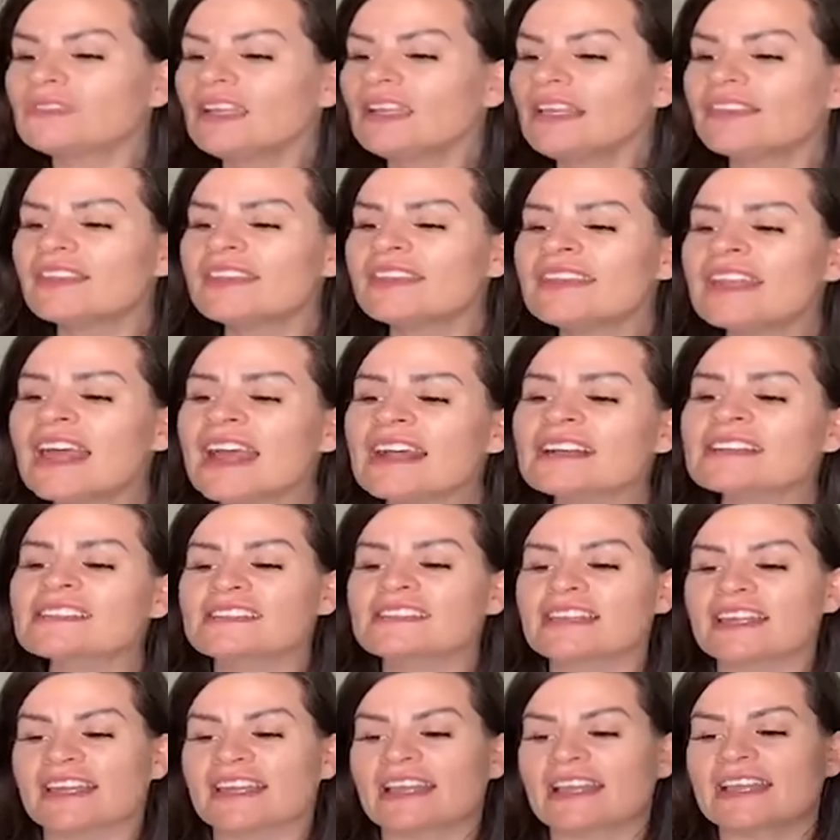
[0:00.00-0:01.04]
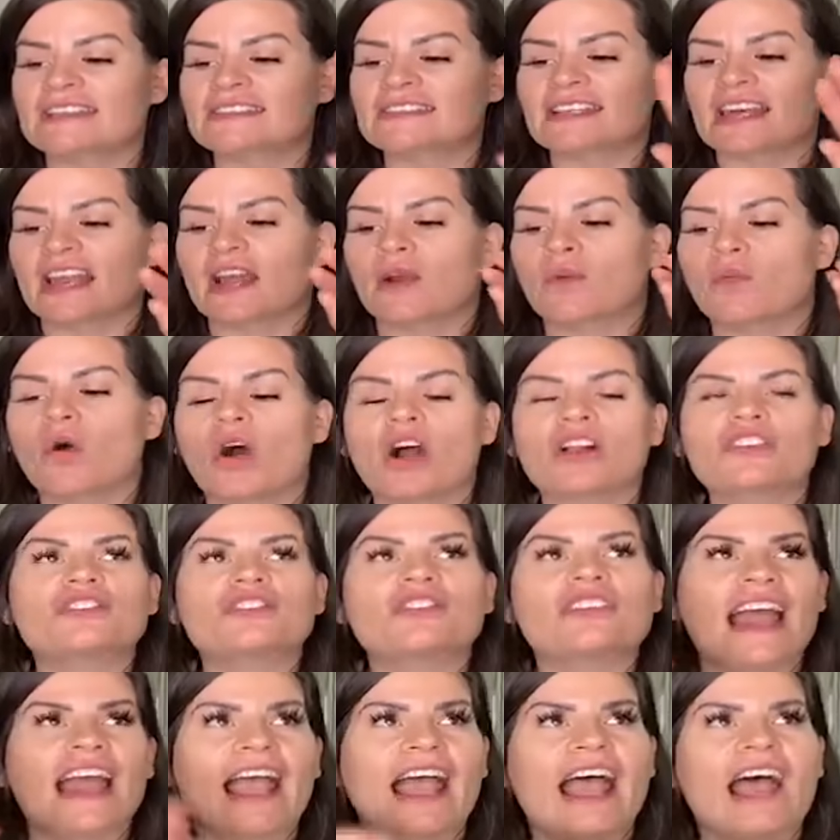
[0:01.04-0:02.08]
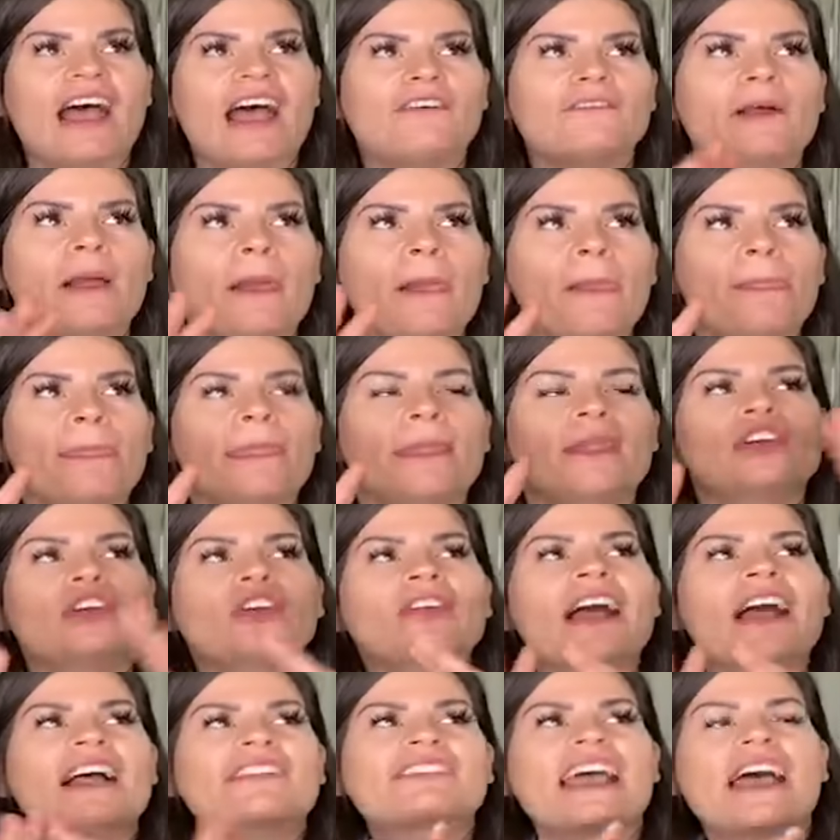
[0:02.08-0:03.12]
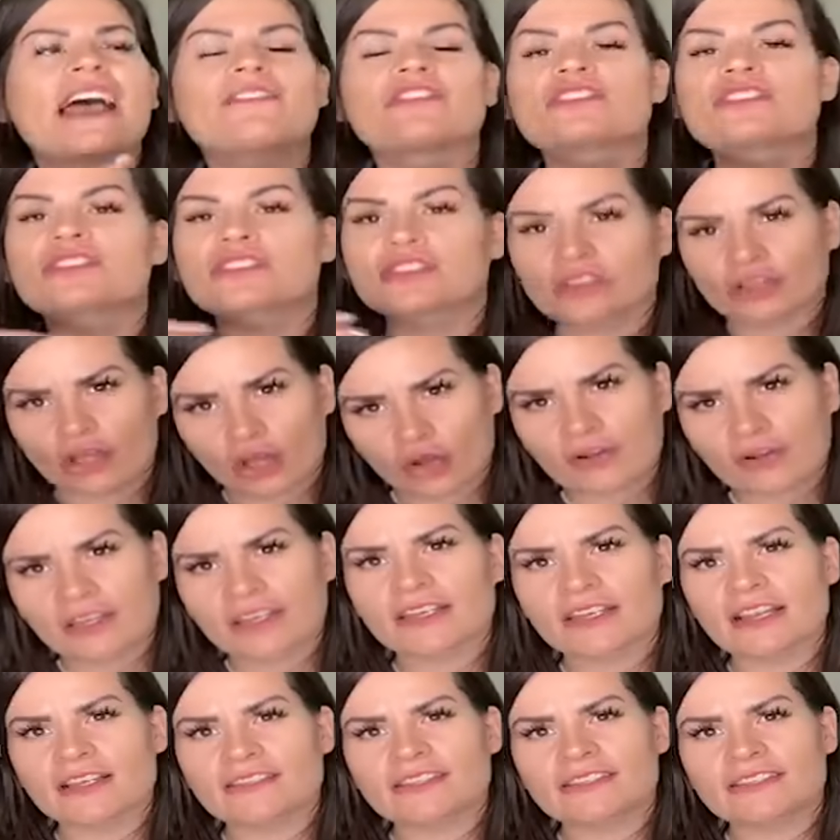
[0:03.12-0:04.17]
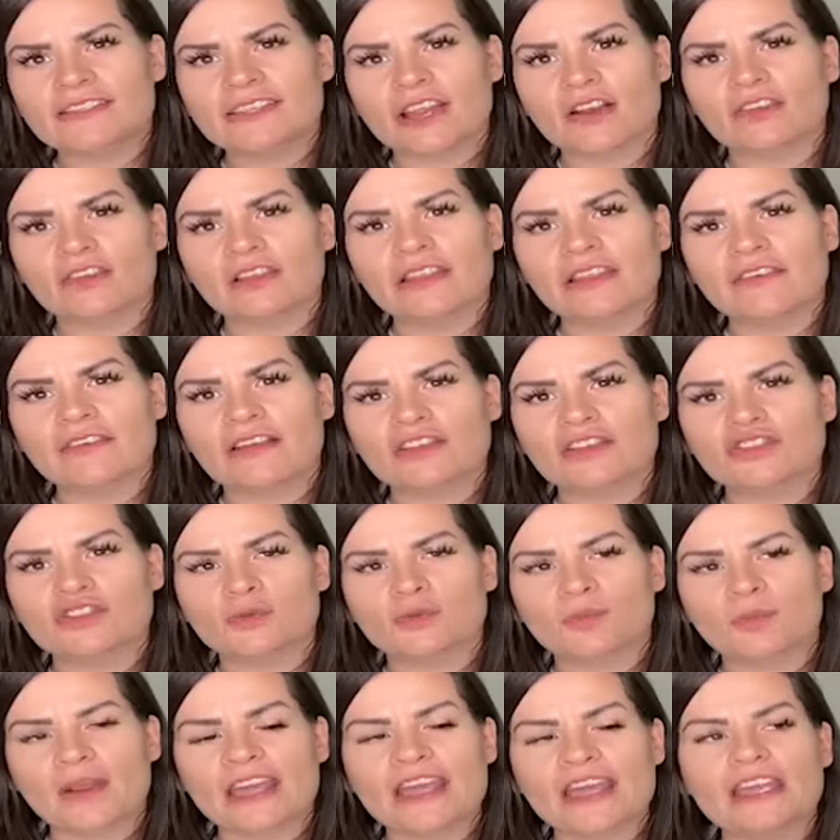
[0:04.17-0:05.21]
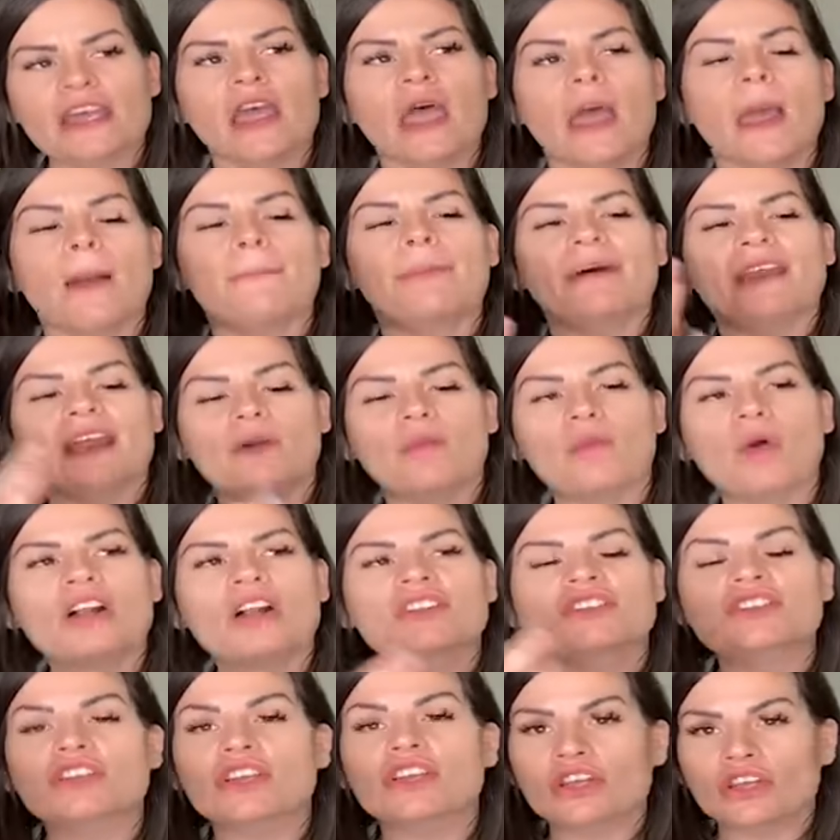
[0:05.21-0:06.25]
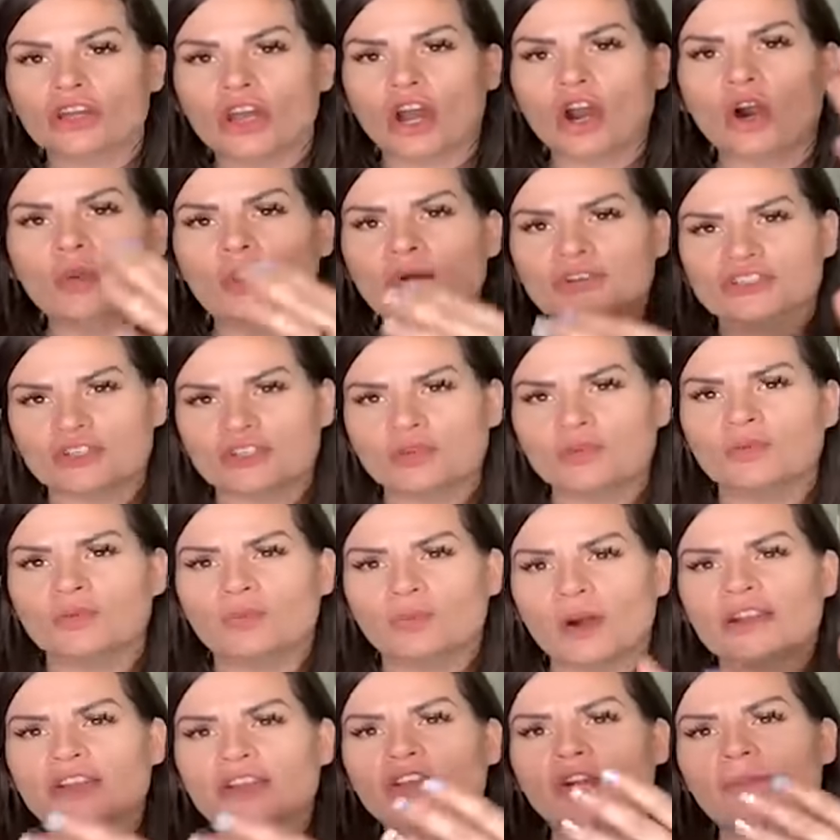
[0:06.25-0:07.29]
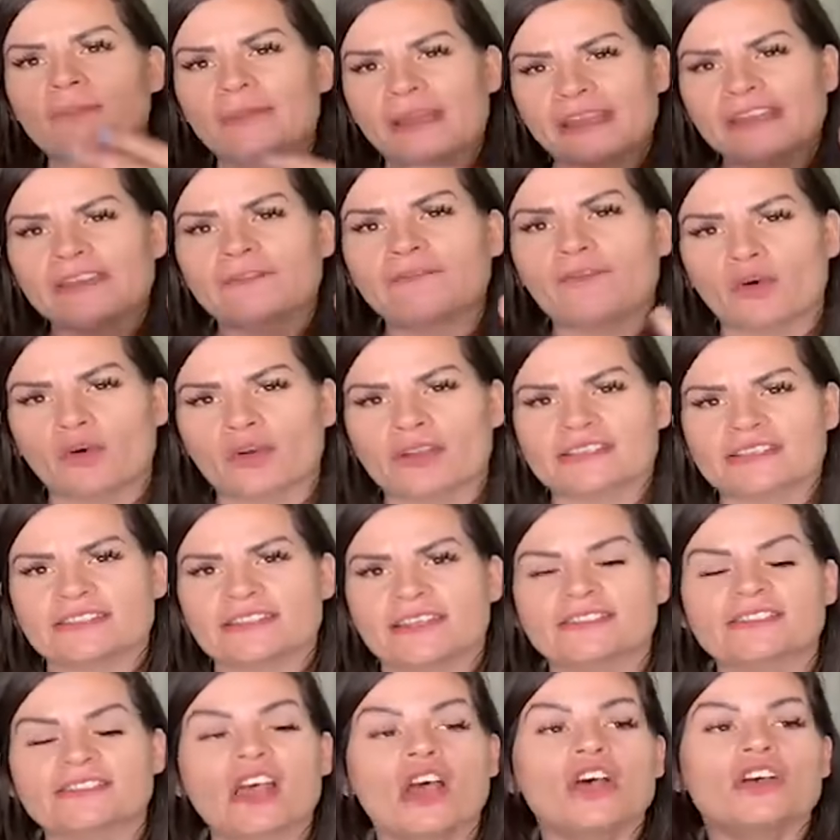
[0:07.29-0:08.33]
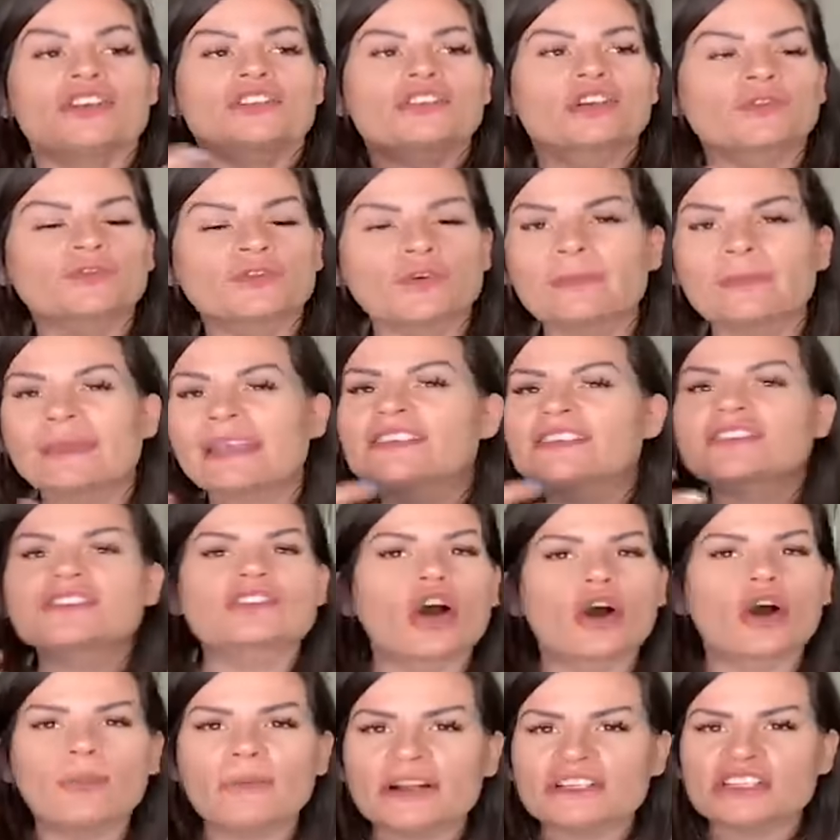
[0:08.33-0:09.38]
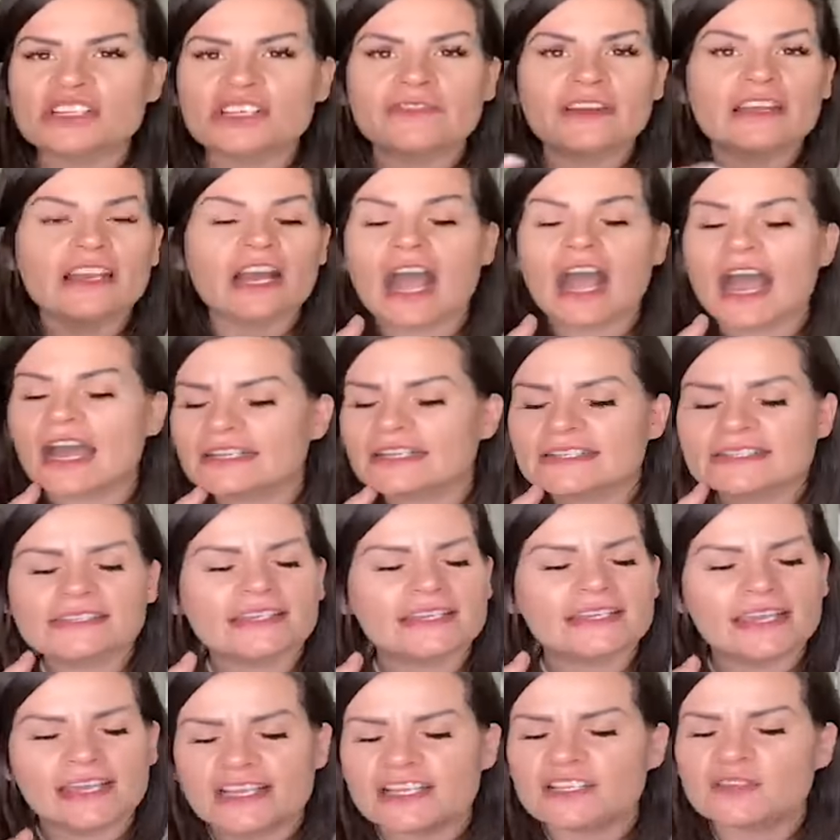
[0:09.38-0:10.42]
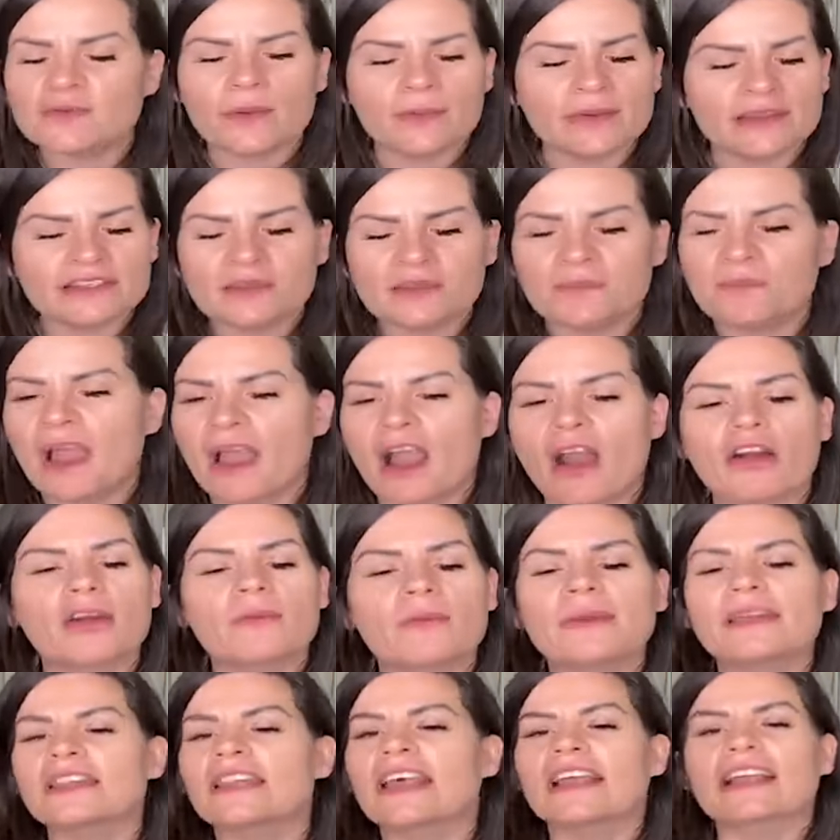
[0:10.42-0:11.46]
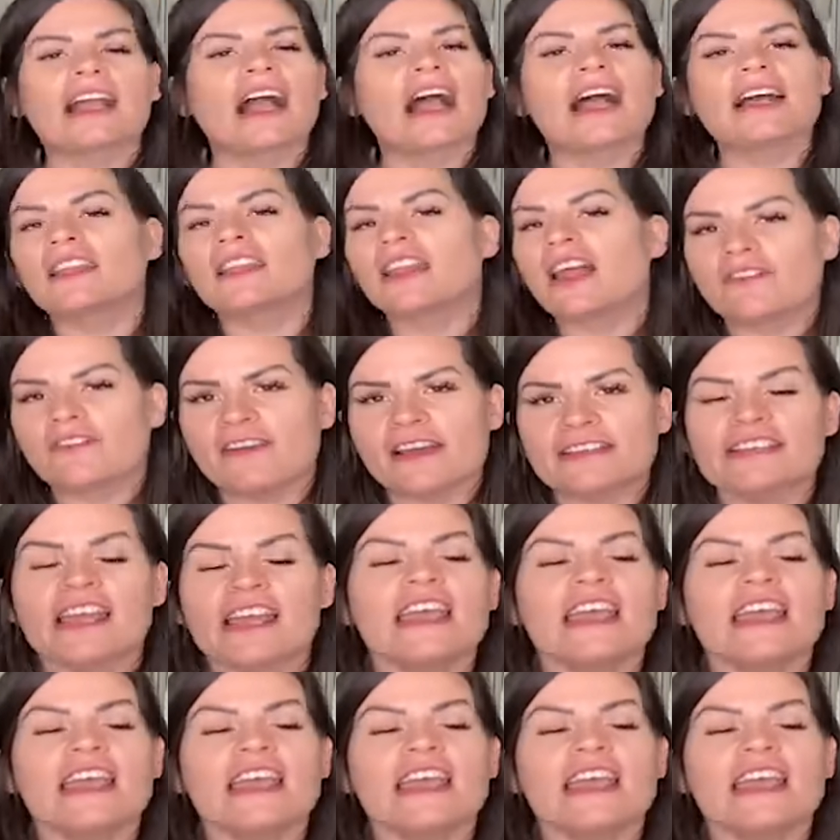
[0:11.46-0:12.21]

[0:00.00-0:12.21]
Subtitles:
the next thing is that I want you to have you don't have to have a slogan necessarily around your brand, but I want you to know what your main focus is. So for me, so much of it honestly is women's empowerment. Like, I love it.